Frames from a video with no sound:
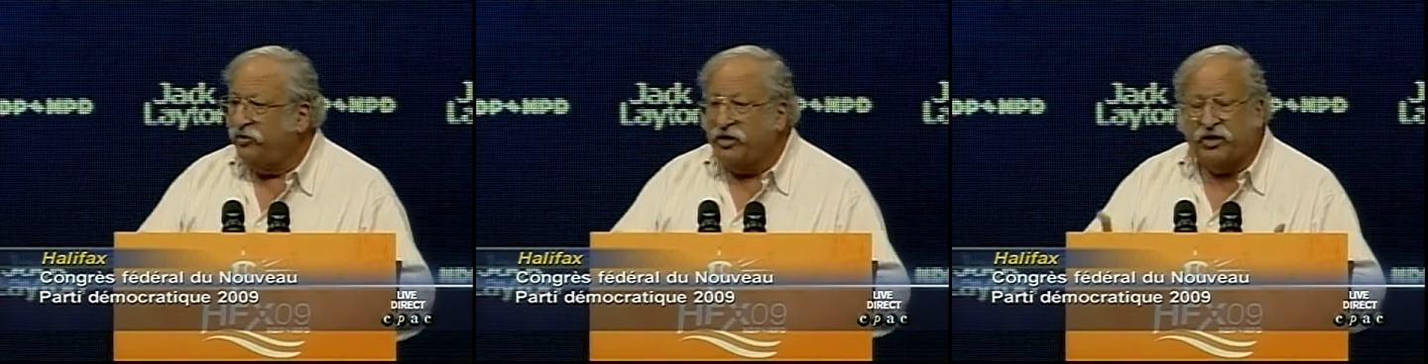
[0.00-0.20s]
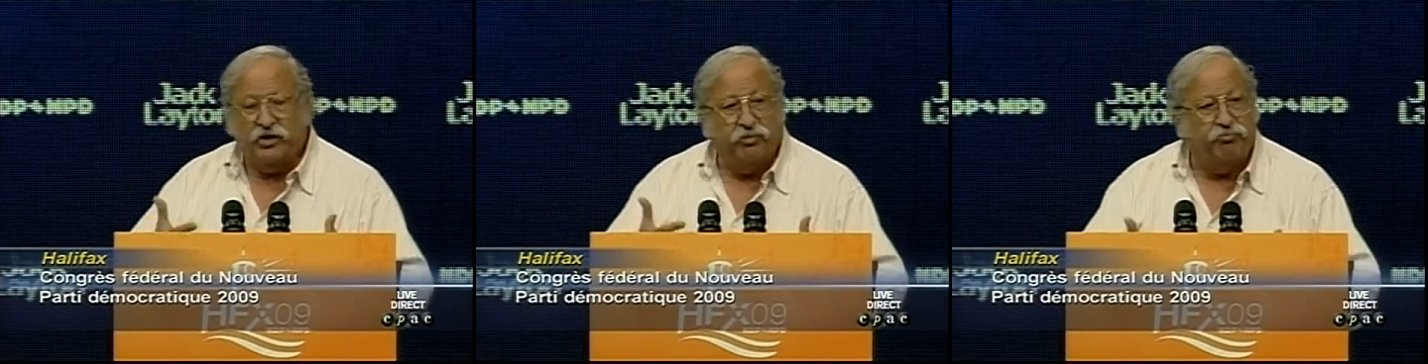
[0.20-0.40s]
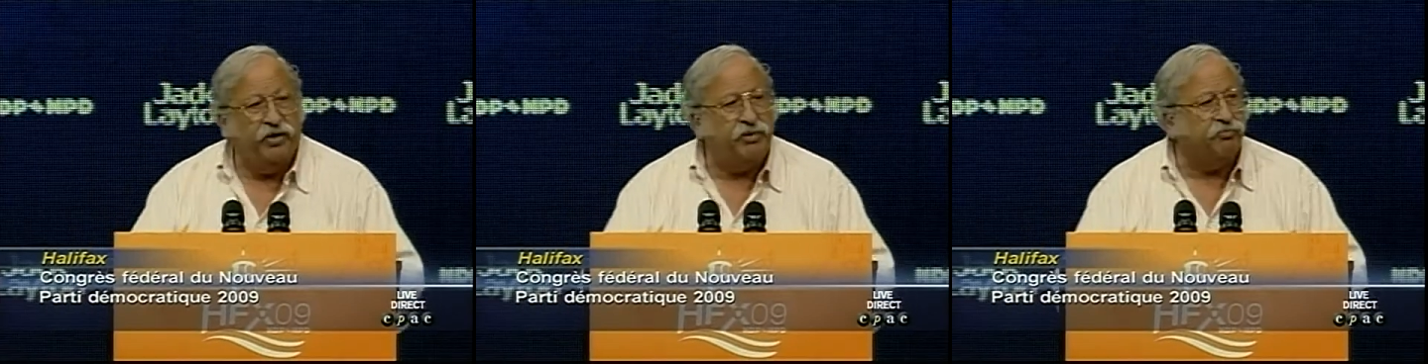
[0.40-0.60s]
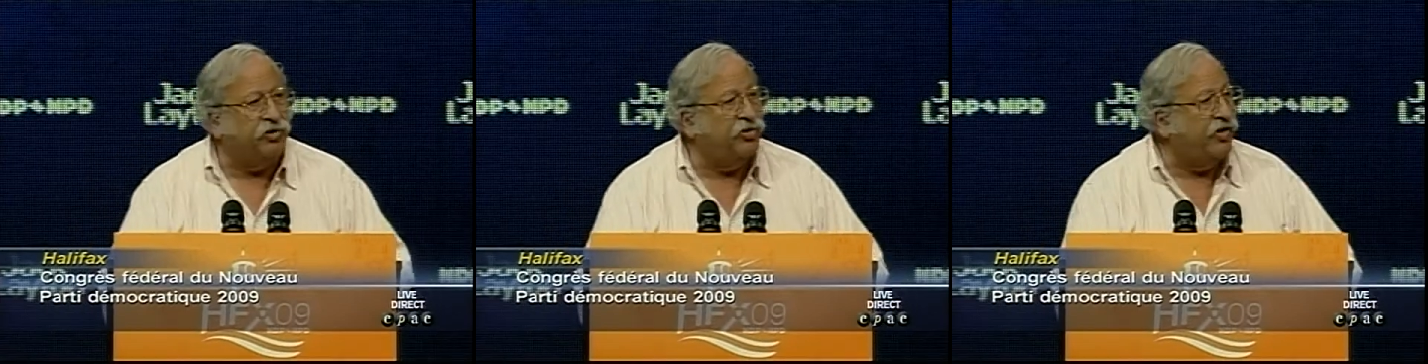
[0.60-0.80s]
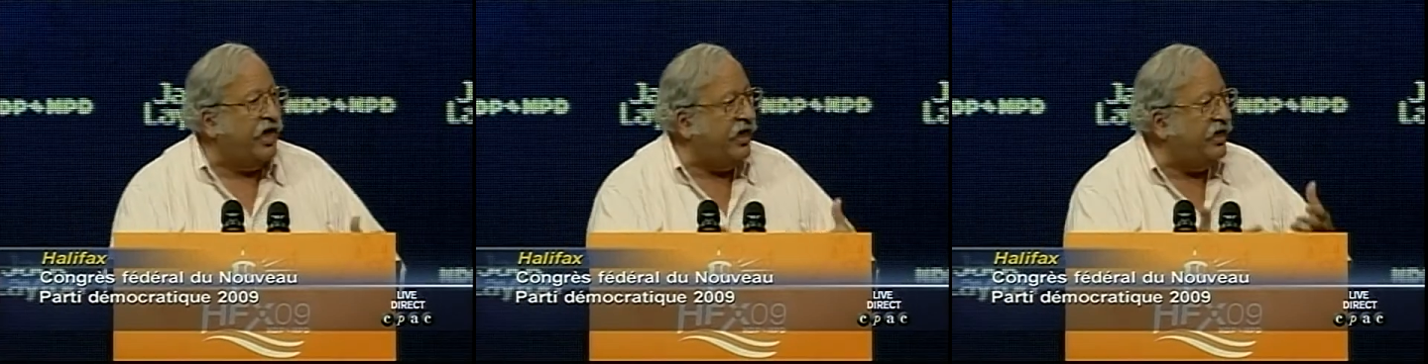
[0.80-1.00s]
that the
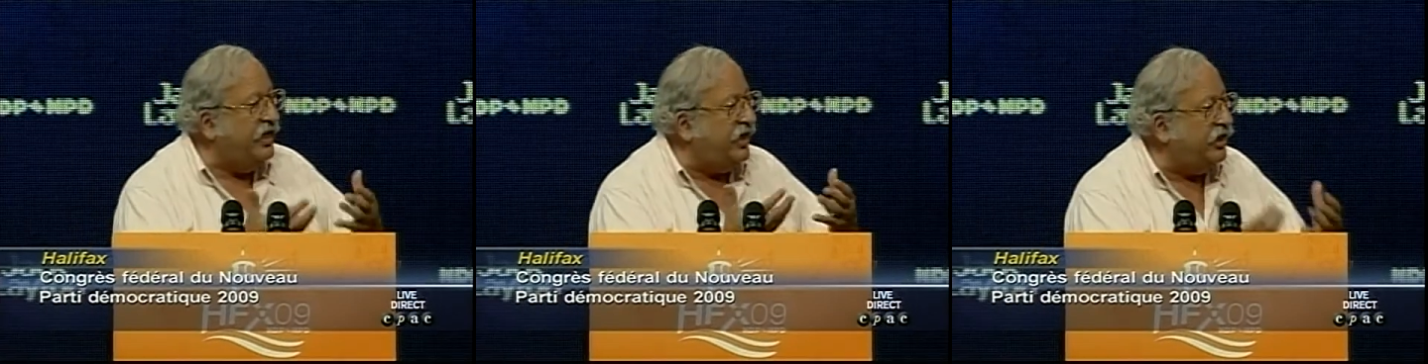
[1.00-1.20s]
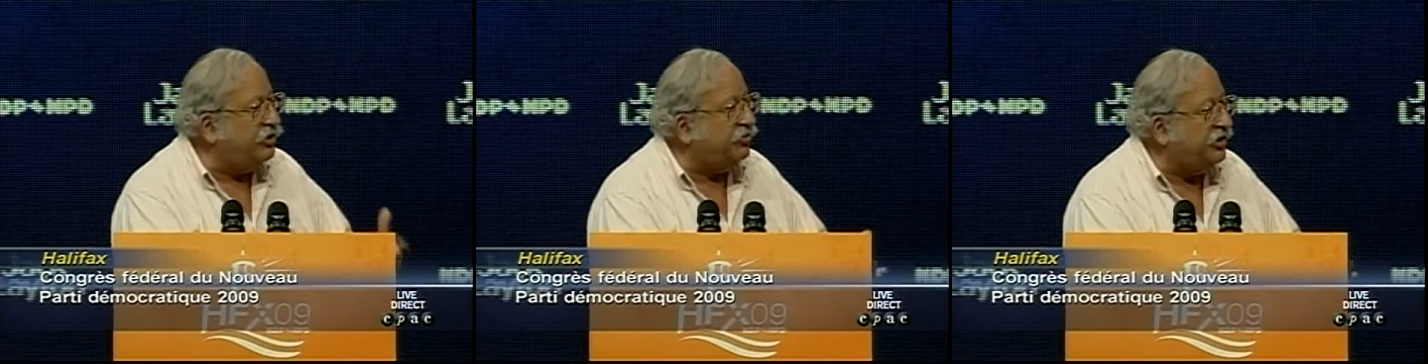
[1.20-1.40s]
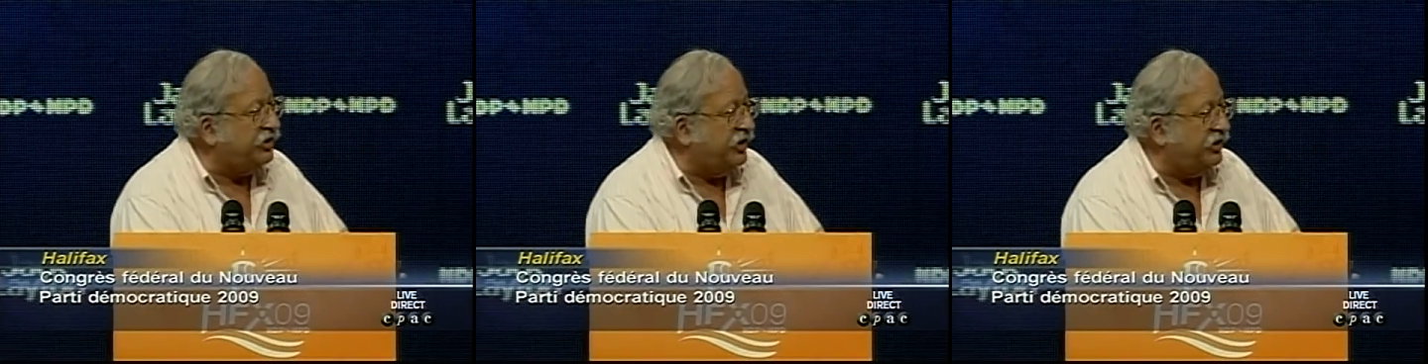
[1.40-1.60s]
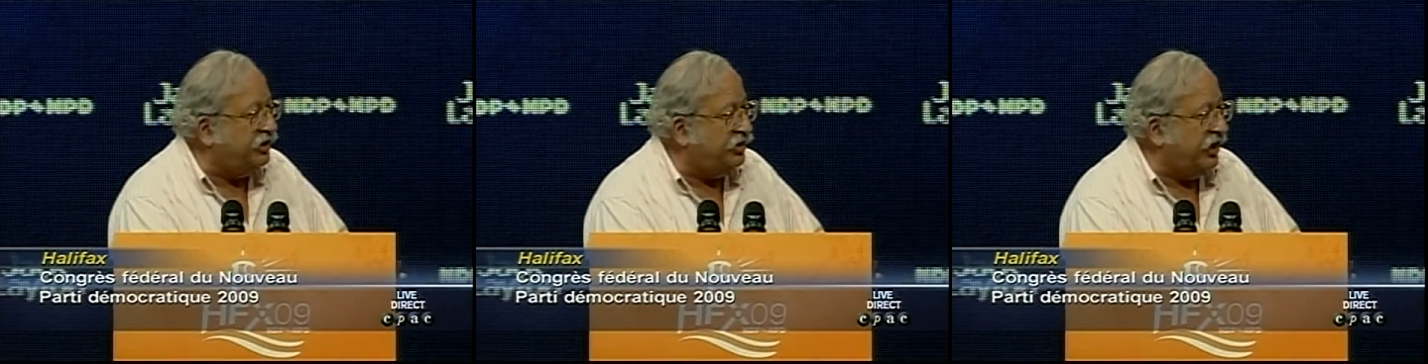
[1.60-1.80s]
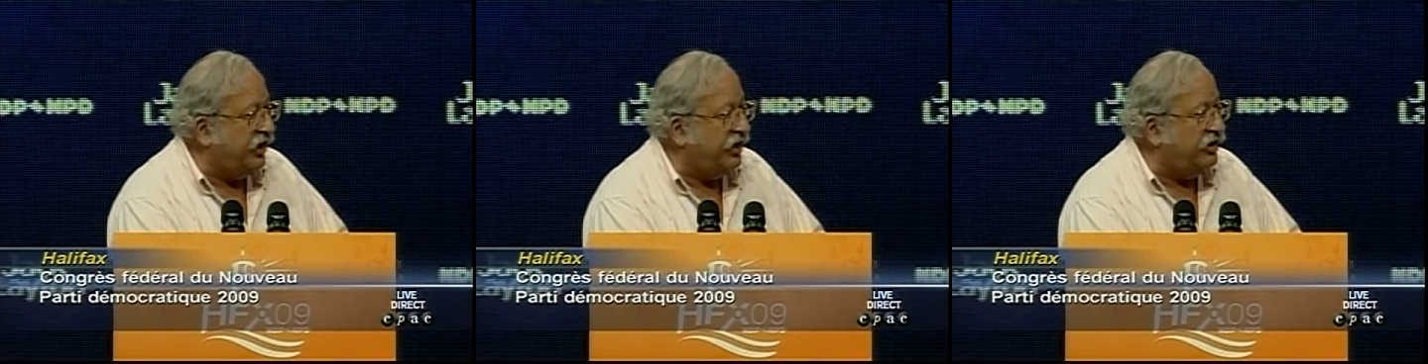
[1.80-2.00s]
people who had an interest in
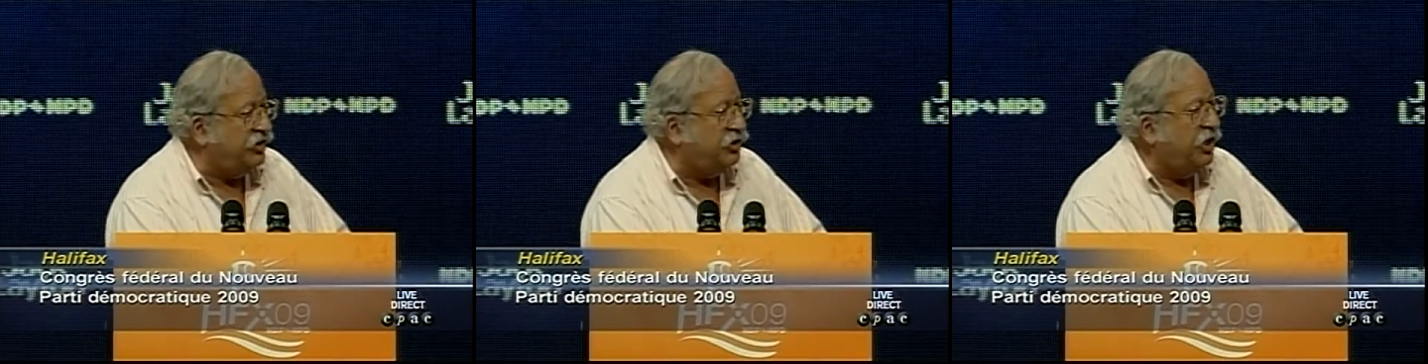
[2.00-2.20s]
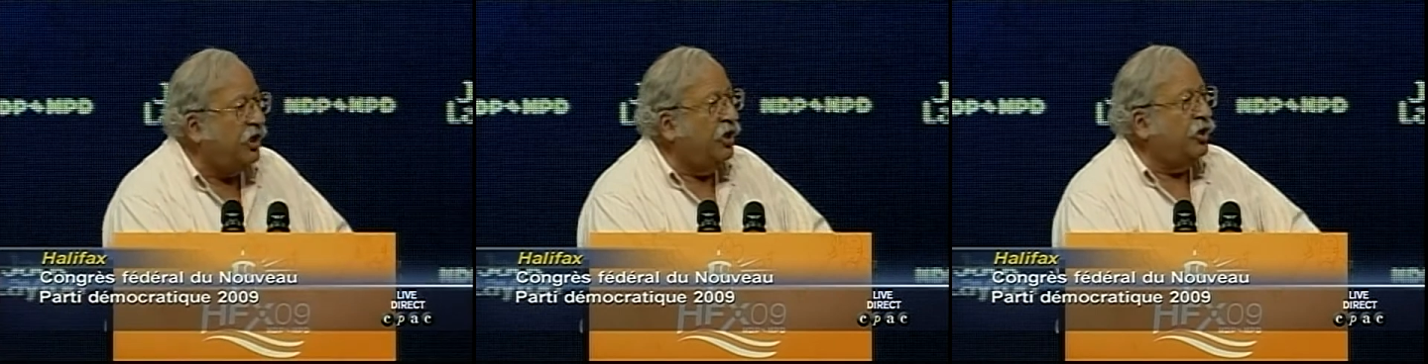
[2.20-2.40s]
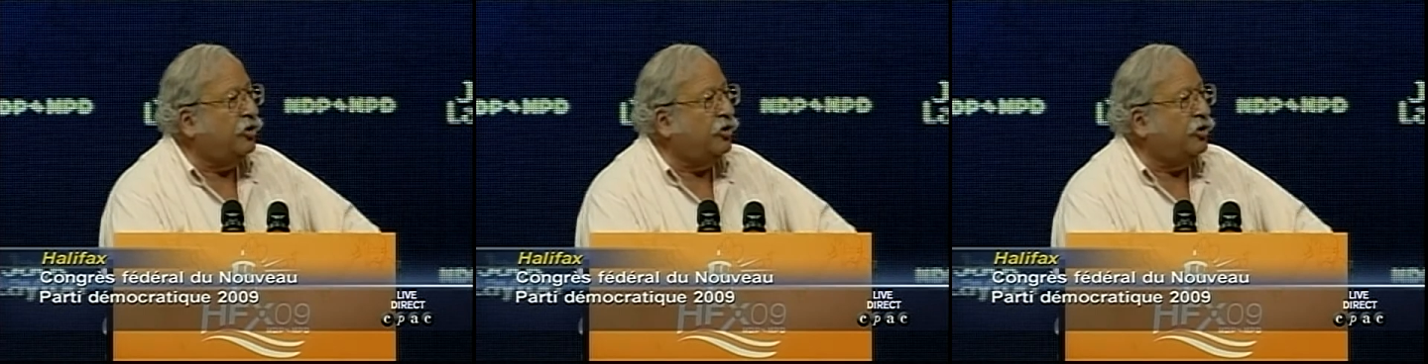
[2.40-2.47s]
change